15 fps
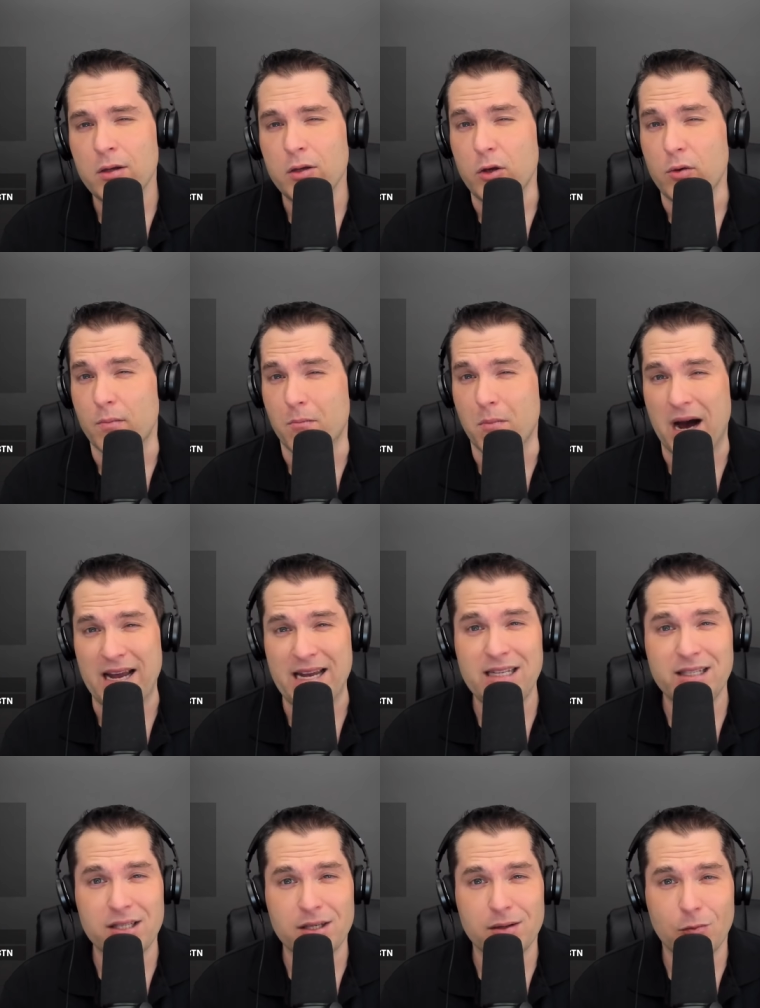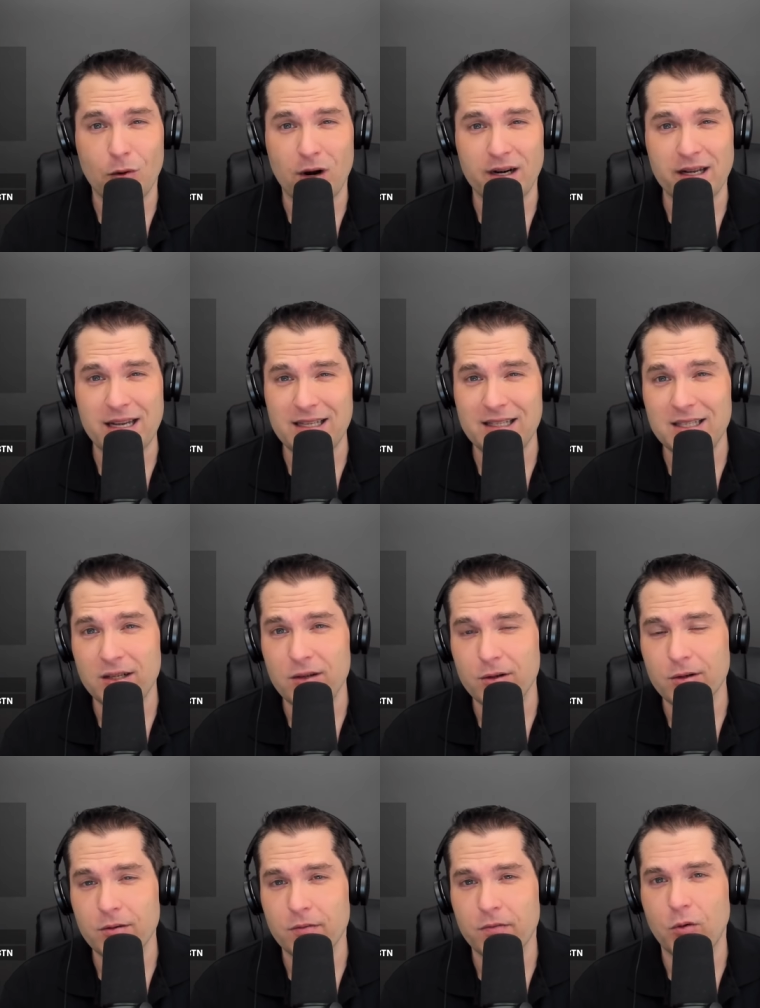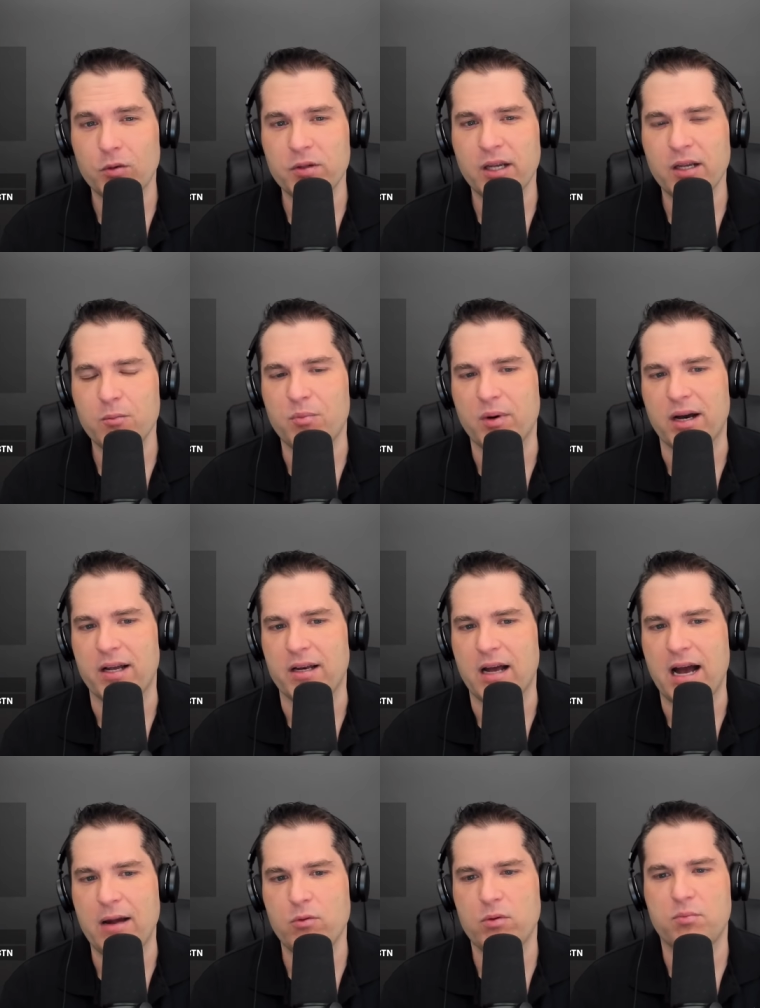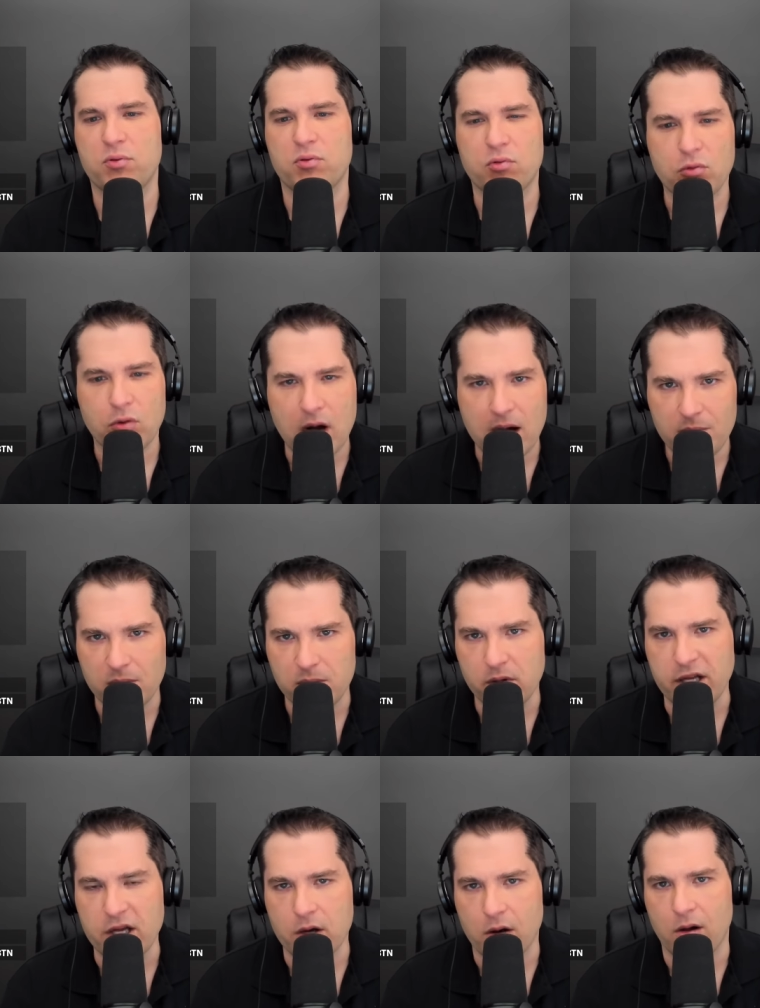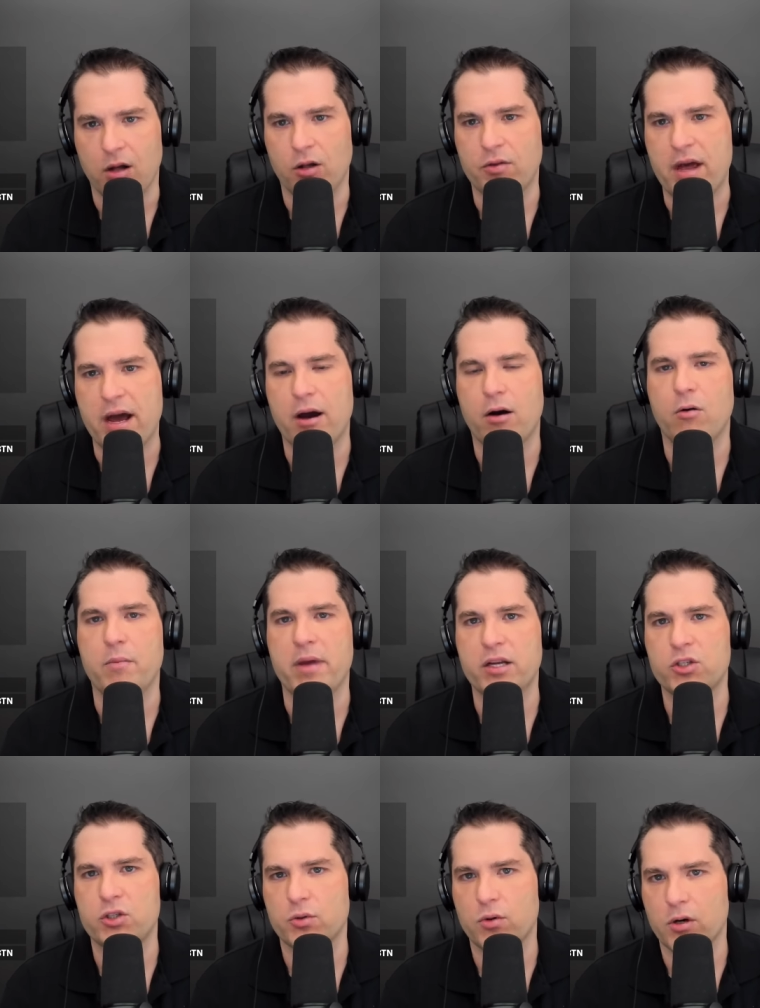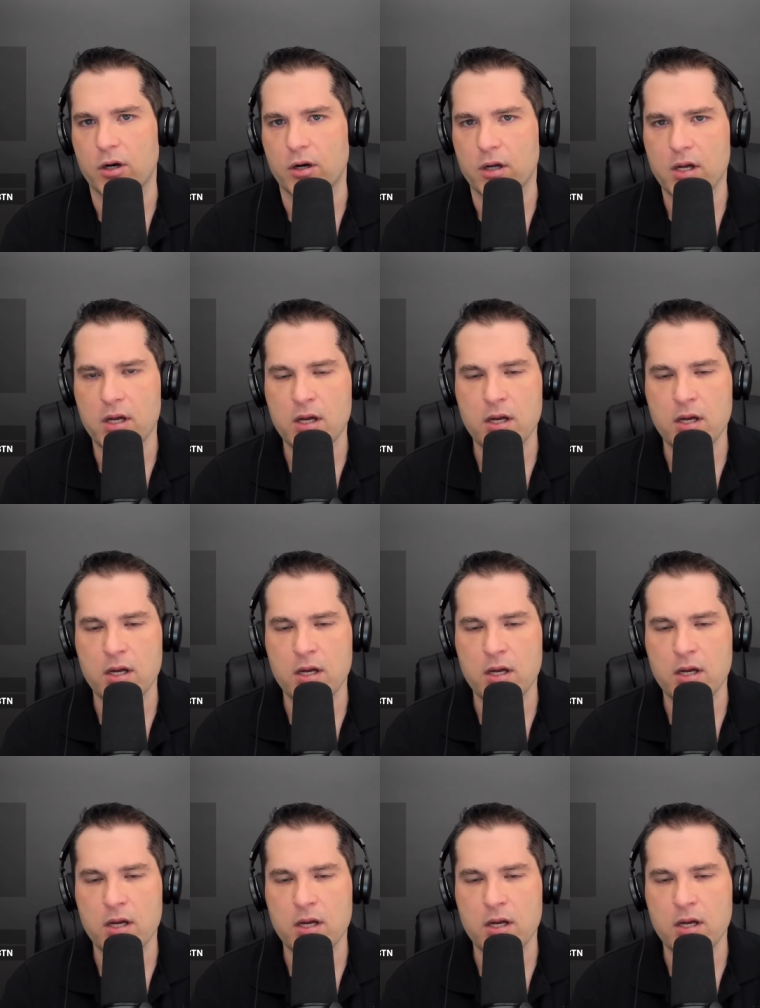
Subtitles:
you might want to consider folding, but I would probably call now, make sure